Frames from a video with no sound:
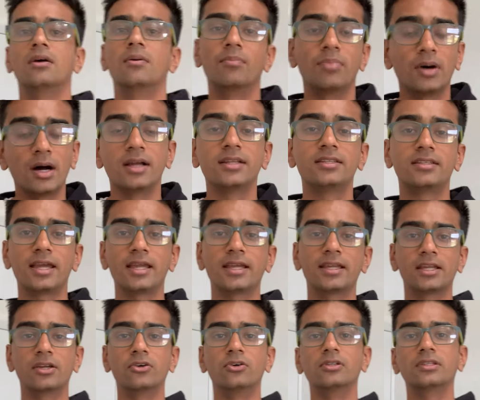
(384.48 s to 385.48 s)
By
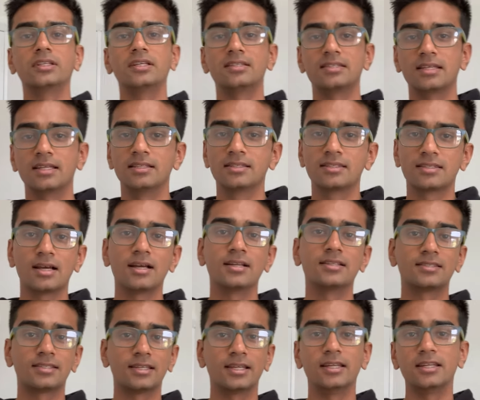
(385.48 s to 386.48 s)
taking all these
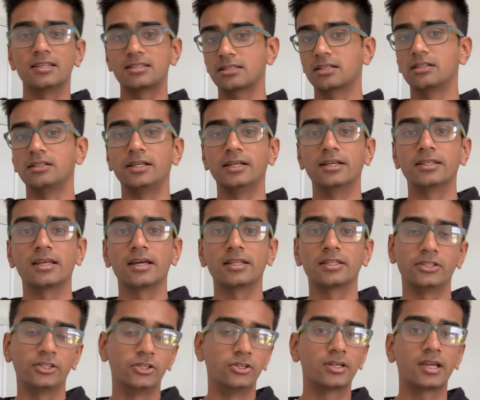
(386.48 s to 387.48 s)
insights in, it's clear that
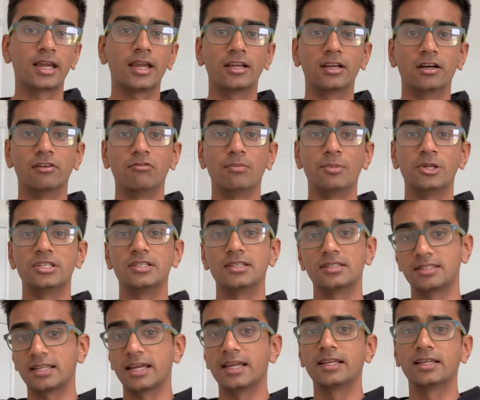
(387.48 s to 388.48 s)
the UK government
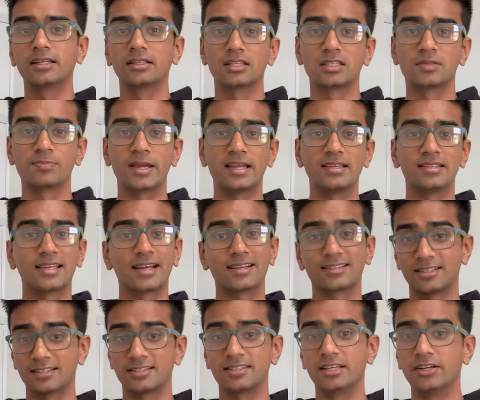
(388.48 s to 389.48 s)
is taking the space
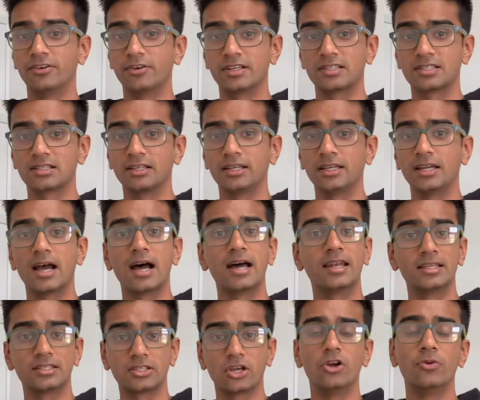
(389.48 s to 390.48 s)
sector seriously
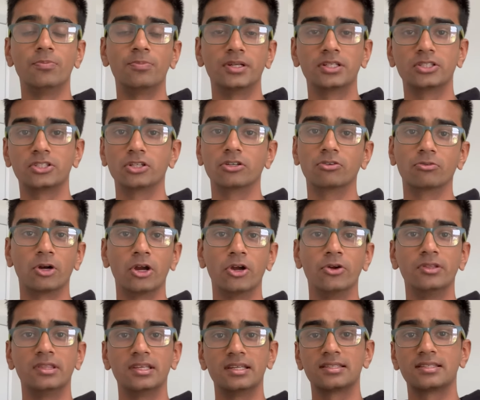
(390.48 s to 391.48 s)
and is hoping to
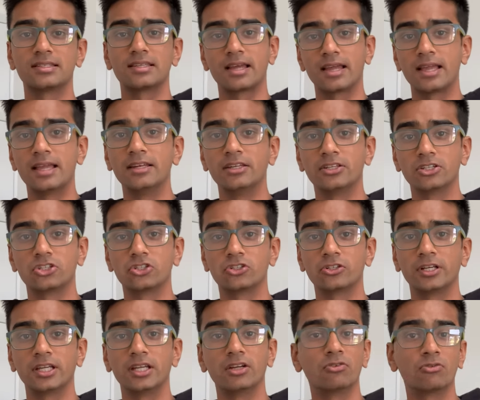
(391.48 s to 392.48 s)
grow this
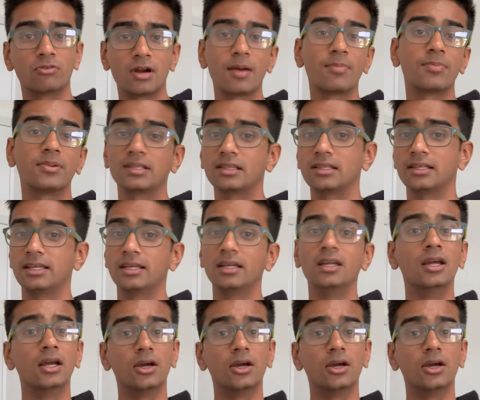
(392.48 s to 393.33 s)
industry rapidly